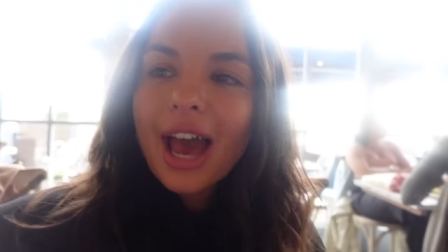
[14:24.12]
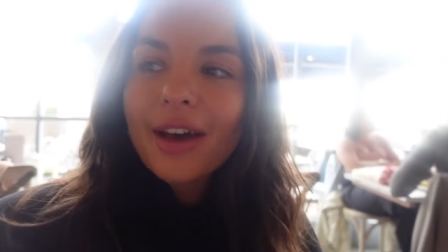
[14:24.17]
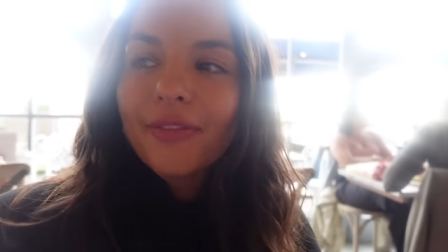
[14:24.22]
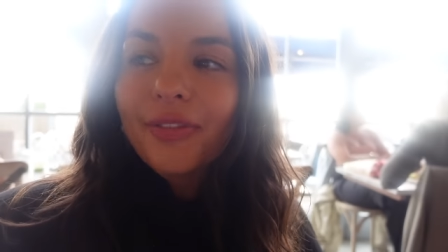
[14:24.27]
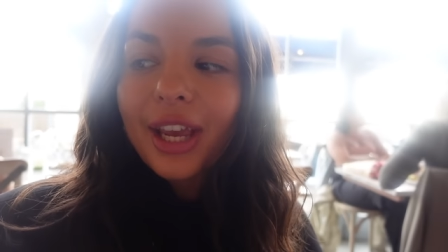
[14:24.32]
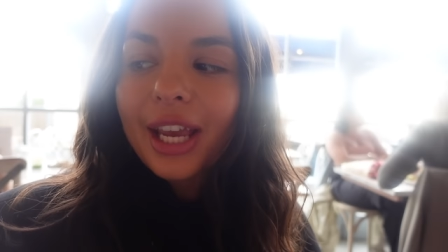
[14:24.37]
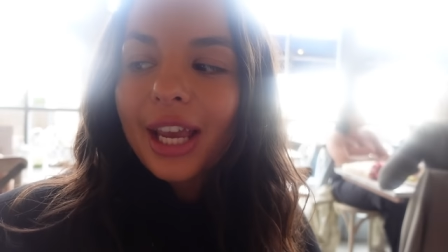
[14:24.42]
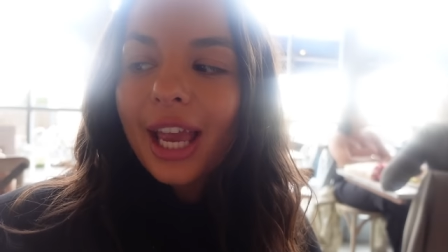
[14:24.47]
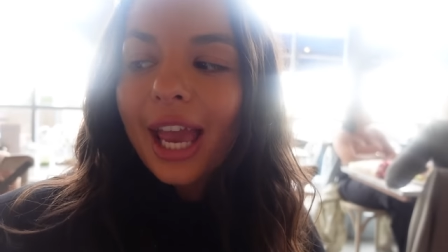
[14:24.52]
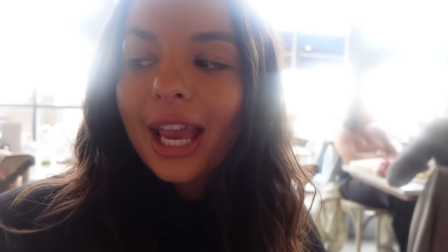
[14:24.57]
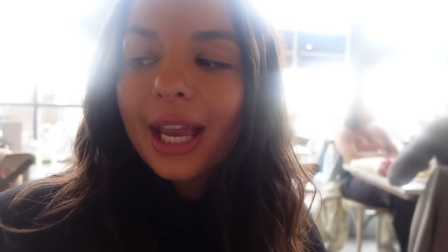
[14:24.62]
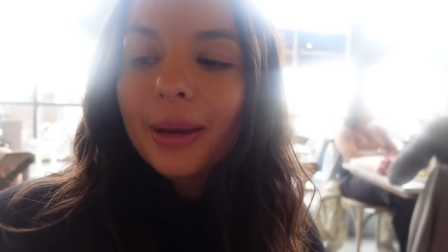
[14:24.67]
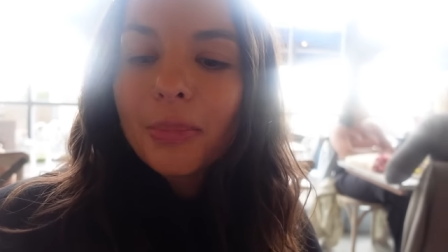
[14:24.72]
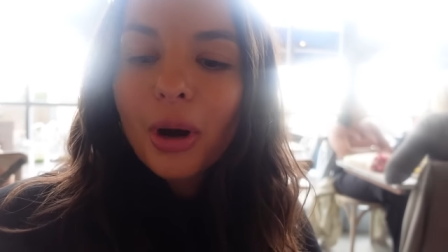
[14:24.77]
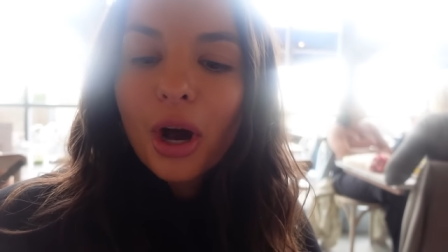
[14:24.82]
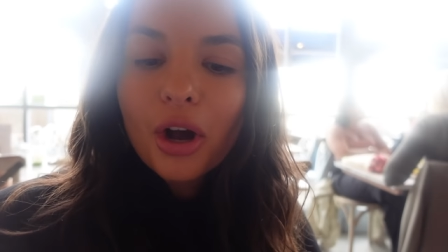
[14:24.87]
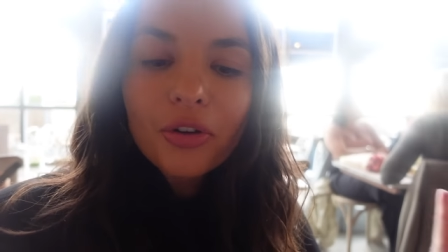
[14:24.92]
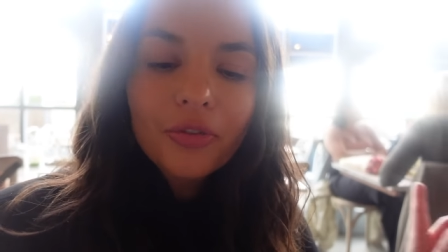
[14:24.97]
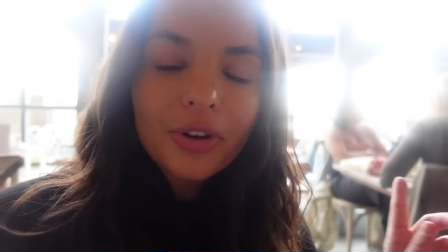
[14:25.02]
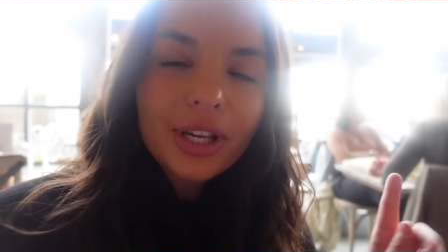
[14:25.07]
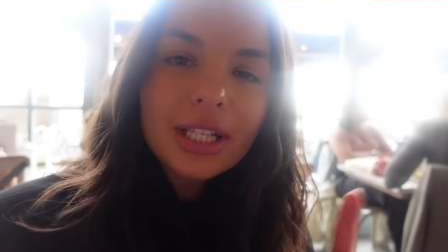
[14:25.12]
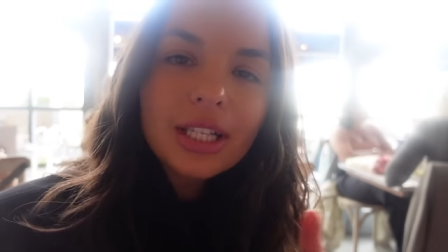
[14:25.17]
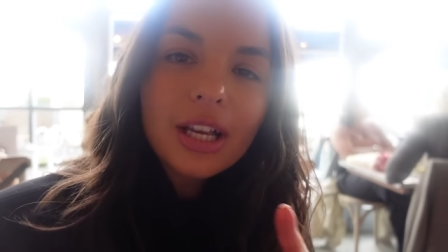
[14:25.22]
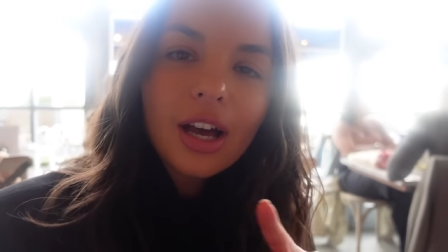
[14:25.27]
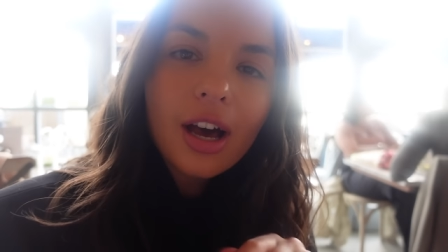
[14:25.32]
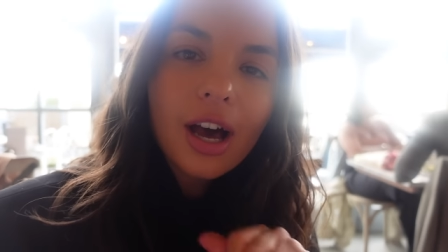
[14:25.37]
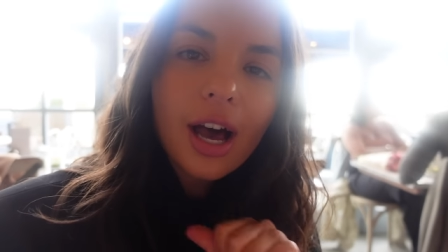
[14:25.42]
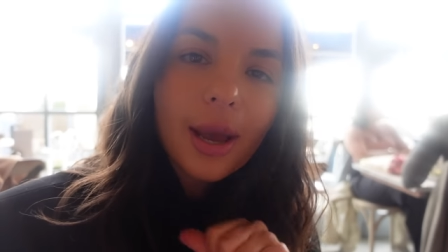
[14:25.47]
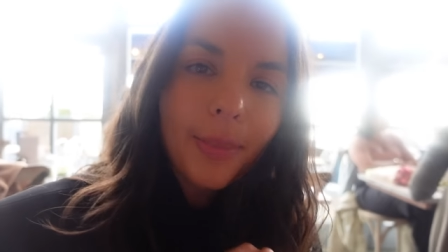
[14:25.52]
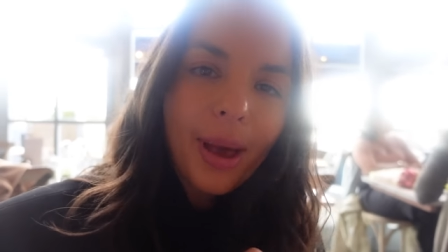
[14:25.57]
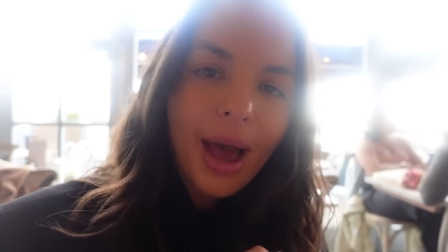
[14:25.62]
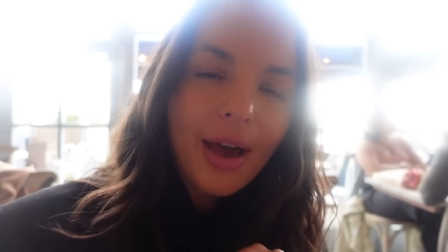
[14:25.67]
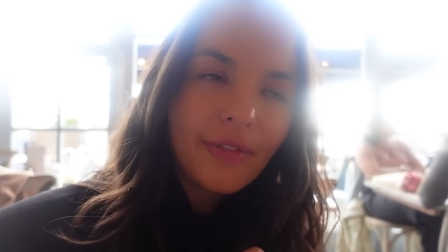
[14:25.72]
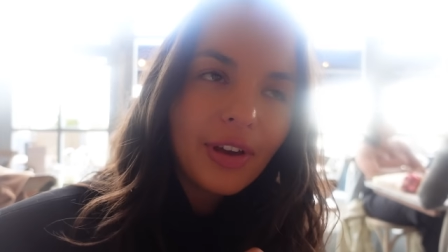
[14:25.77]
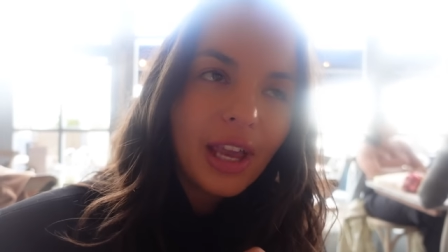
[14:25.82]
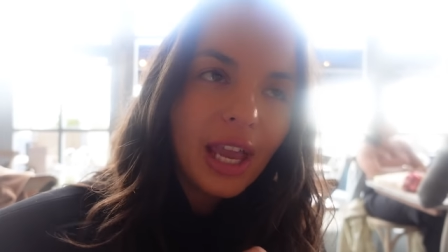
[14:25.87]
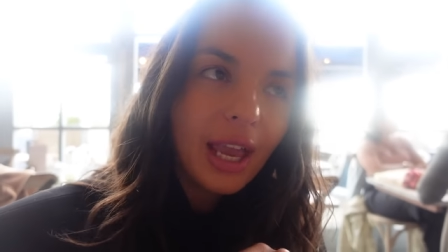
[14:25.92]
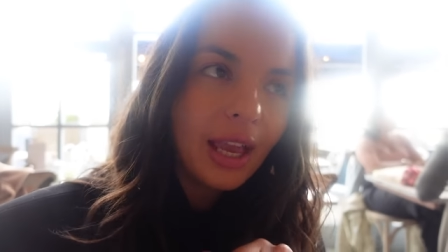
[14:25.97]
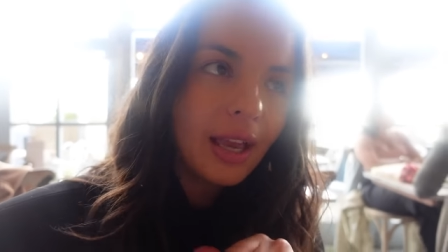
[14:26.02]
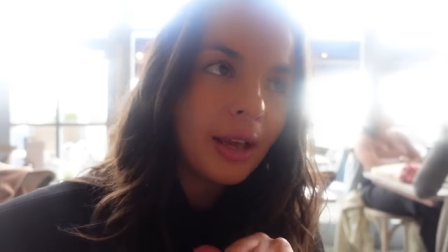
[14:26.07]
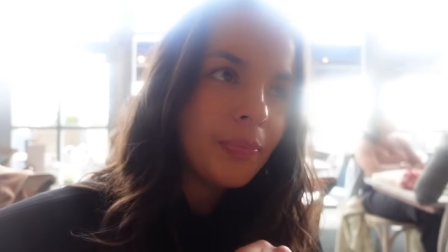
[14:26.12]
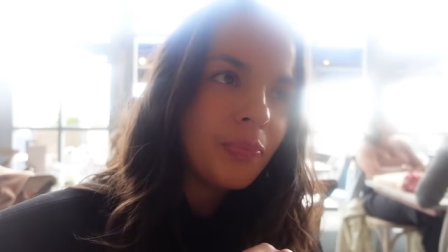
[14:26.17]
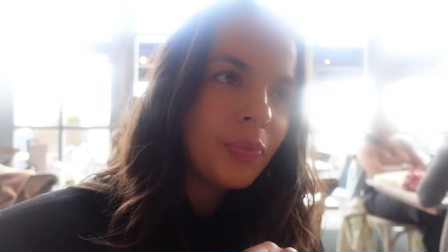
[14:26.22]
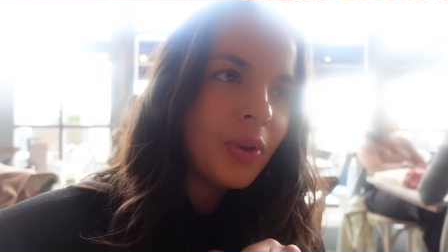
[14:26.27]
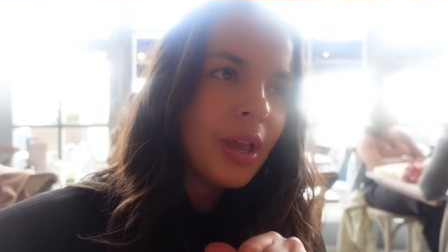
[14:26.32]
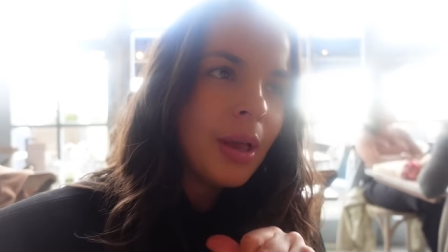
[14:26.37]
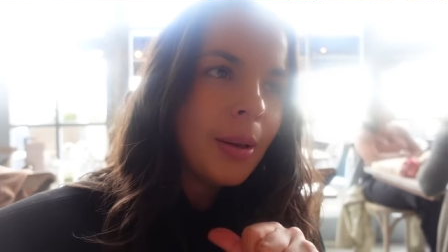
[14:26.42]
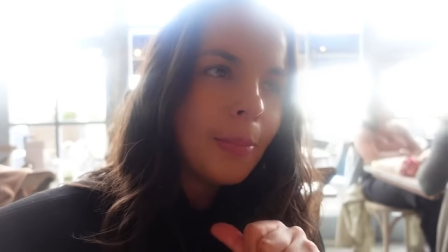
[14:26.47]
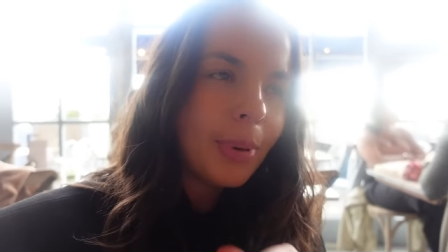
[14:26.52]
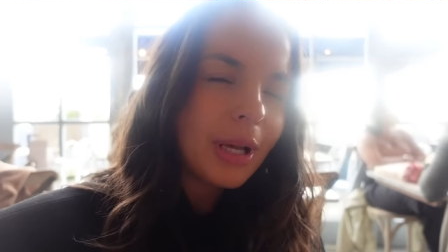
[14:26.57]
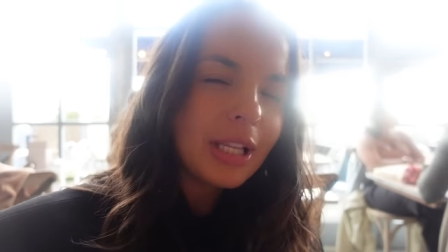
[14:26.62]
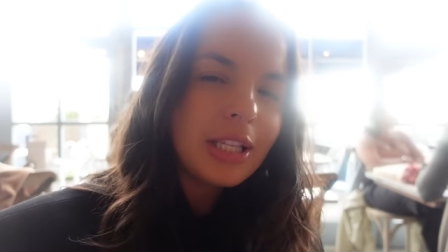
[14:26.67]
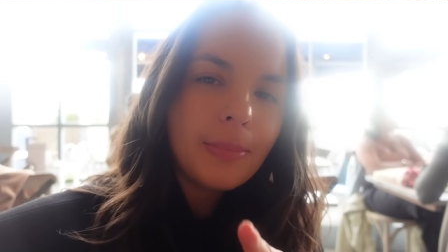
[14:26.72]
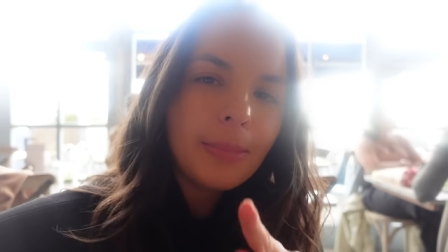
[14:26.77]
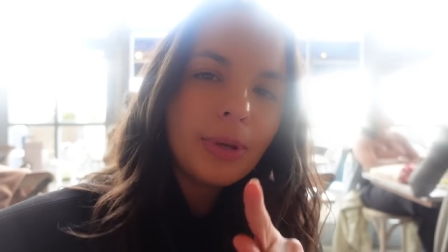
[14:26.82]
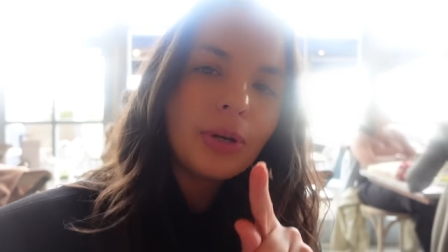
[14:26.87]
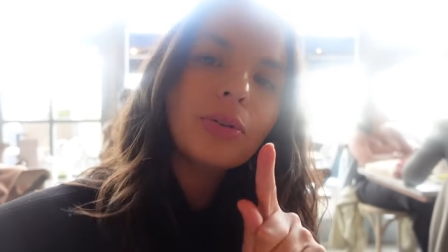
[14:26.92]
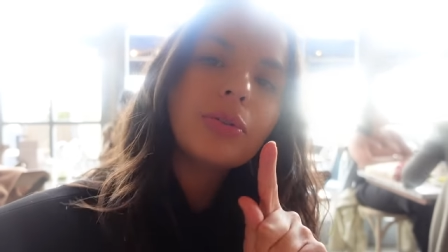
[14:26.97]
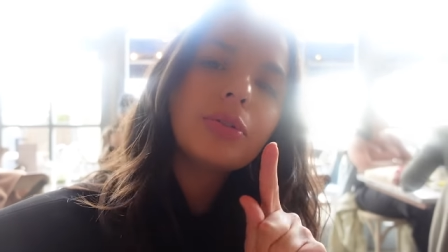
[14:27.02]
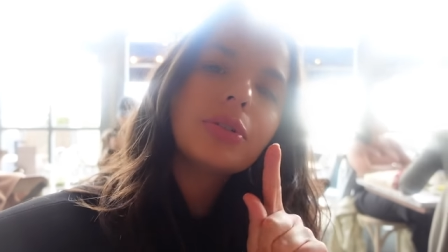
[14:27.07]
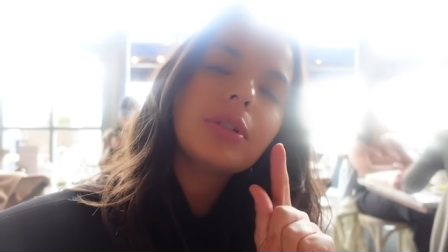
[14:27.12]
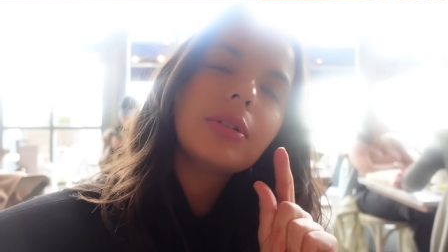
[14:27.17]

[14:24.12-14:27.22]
having a margarita, I'm having buttermilk.